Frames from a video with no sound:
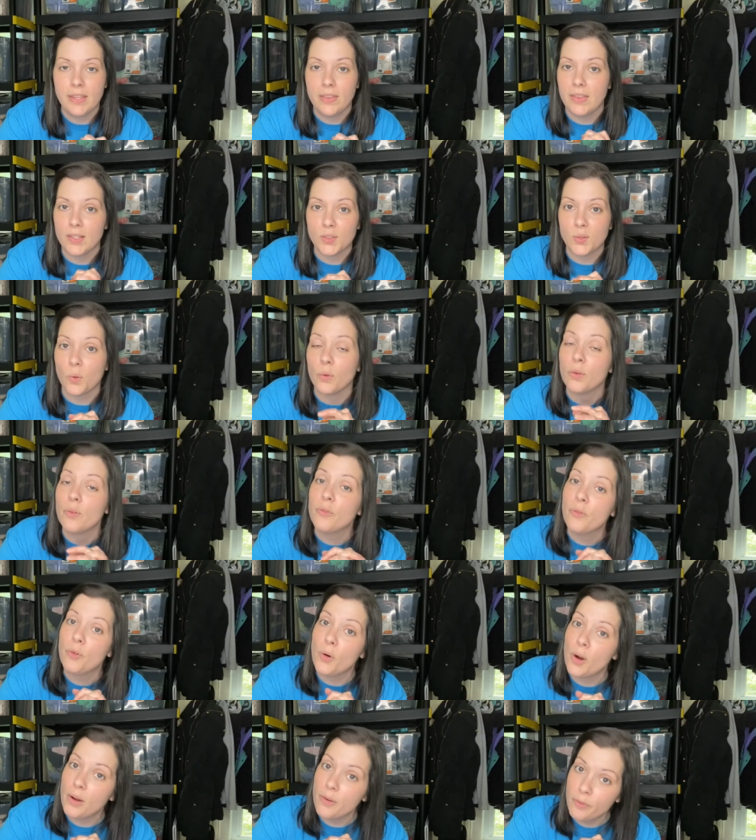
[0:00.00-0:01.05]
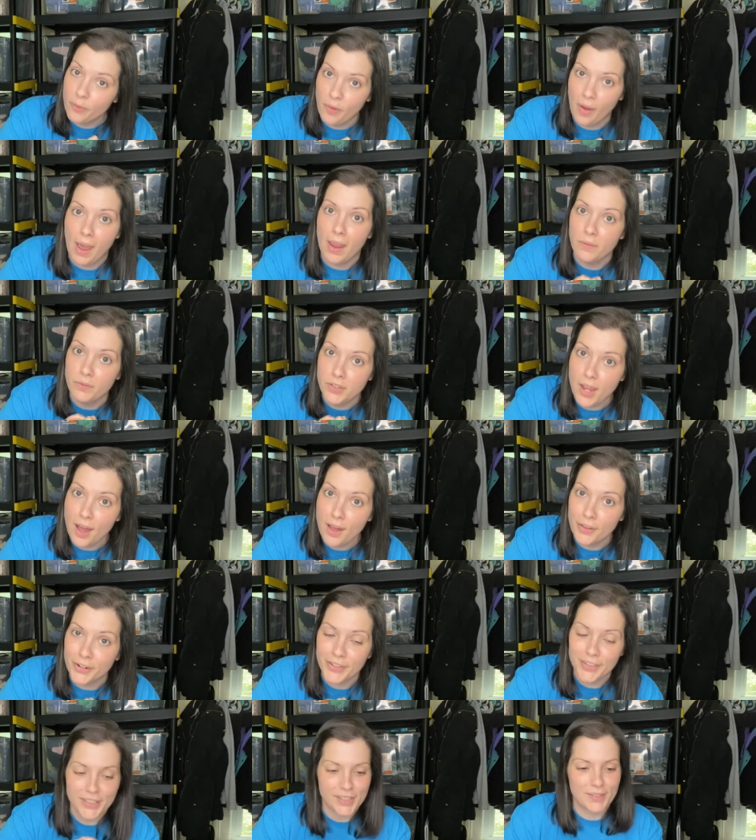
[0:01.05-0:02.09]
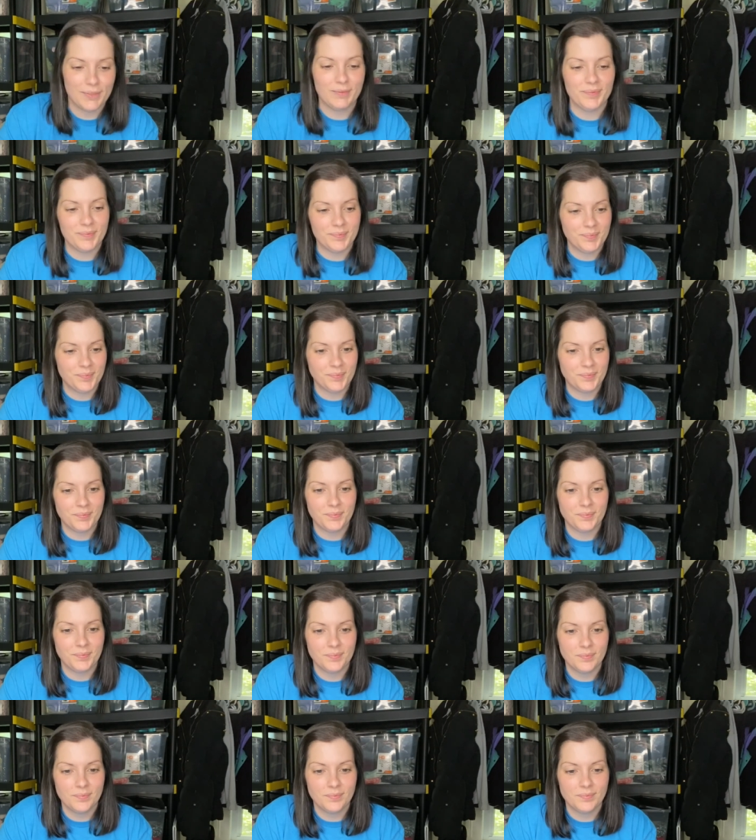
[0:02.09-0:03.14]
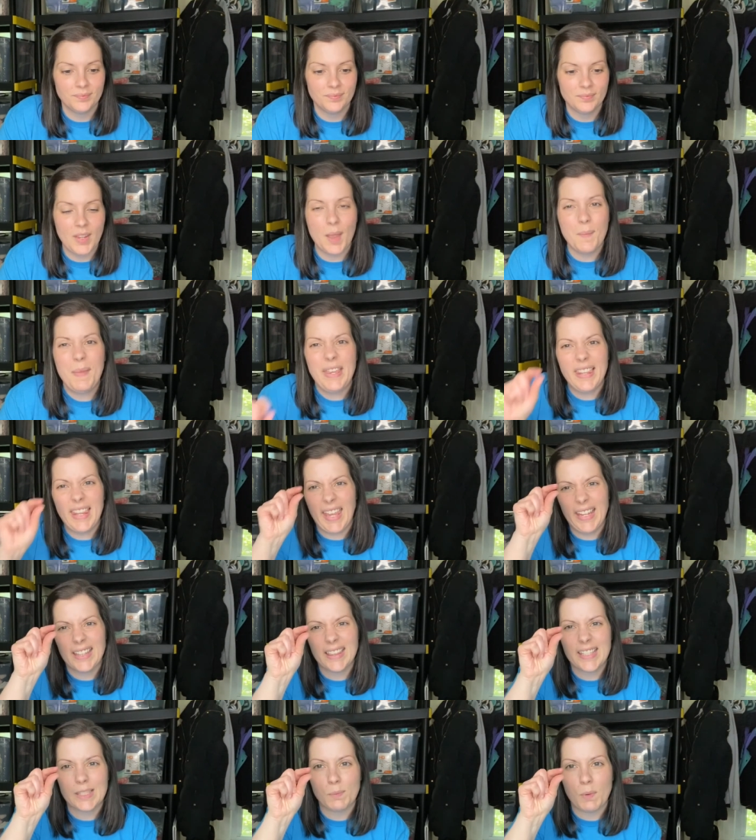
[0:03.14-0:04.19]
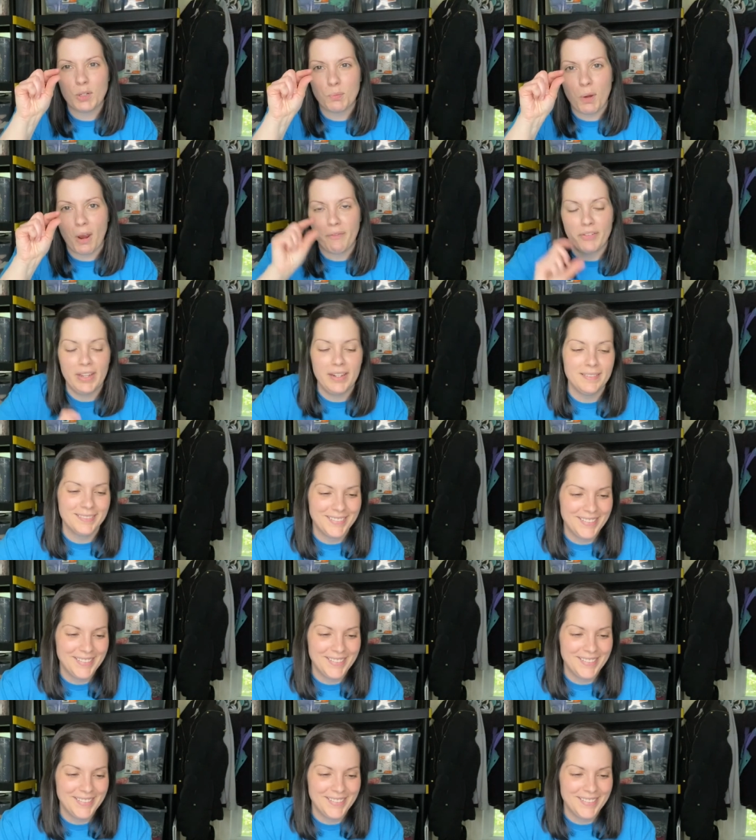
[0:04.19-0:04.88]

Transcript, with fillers: and they sold for $5. I made like this much profit.